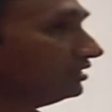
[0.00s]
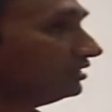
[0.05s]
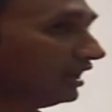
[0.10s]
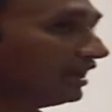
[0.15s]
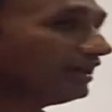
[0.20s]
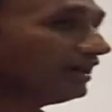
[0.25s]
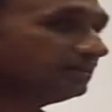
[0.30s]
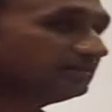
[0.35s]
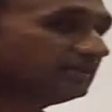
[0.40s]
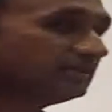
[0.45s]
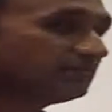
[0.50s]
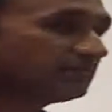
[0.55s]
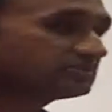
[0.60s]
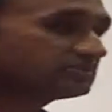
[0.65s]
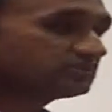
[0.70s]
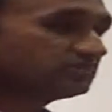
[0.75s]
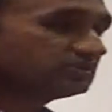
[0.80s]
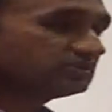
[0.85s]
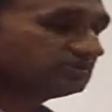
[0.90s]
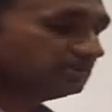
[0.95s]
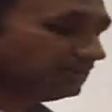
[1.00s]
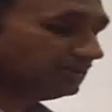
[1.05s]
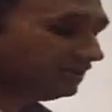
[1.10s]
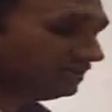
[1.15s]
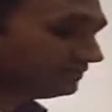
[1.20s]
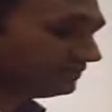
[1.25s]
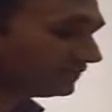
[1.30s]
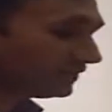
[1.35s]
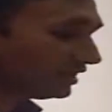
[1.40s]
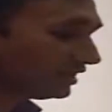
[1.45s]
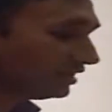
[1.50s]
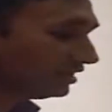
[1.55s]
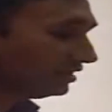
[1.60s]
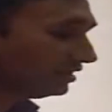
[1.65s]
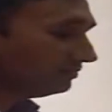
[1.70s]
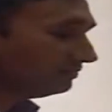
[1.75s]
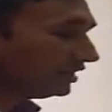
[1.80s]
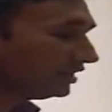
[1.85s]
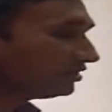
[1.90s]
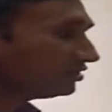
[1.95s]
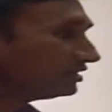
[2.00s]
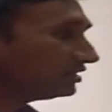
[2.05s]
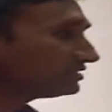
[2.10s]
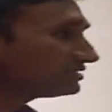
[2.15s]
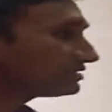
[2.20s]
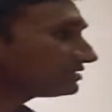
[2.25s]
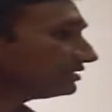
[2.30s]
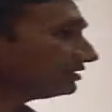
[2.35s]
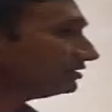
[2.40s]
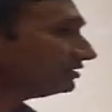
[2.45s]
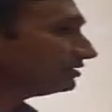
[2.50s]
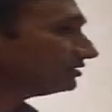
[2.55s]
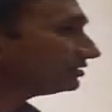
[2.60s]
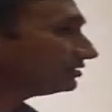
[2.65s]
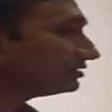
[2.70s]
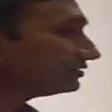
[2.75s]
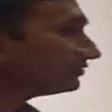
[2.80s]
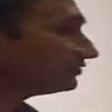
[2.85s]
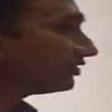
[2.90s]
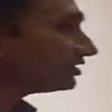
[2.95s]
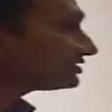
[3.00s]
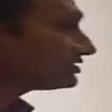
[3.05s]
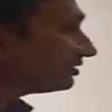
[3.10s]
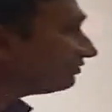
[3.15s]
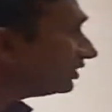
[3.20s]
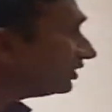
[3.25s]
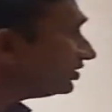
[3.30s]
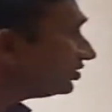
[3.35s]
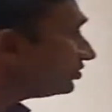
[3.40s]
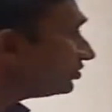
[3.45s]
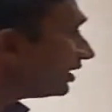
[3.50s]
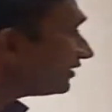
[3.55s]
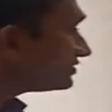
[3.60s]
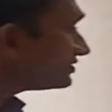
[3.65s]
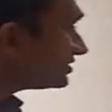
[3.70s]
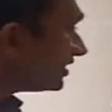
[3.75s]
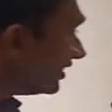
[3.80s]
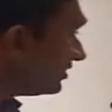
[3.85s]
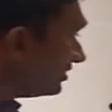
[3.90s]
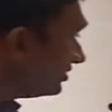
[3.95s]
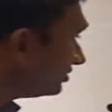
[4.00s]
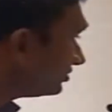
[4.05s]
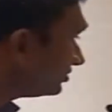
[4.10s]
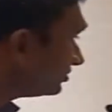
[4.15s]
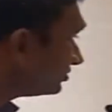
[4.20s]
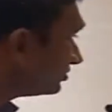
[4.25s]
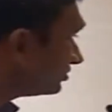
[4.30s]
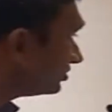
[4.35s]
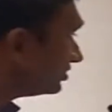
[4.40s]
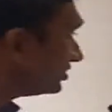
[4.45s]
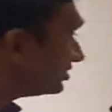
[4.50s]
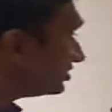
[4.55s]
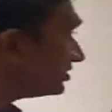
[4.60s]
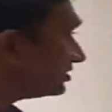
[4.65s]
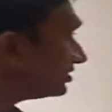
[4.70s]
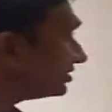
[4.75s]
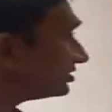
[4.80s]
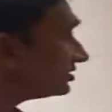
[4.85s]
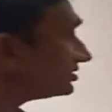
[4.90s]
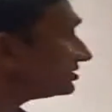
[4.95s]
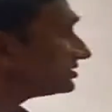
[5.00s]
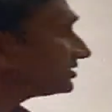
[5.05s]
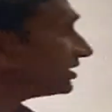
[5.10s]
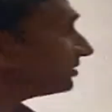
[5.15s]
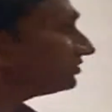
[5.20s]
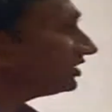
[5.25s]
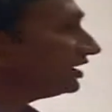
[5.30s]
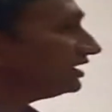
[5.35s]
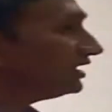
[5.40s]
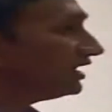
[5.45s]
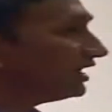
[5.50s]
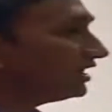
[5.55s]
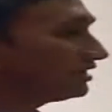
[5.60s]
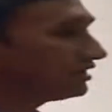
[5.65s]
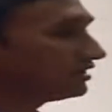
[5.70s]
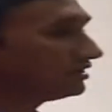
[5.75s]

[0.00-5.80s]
I think he was a visionary, because for someone to have said something like,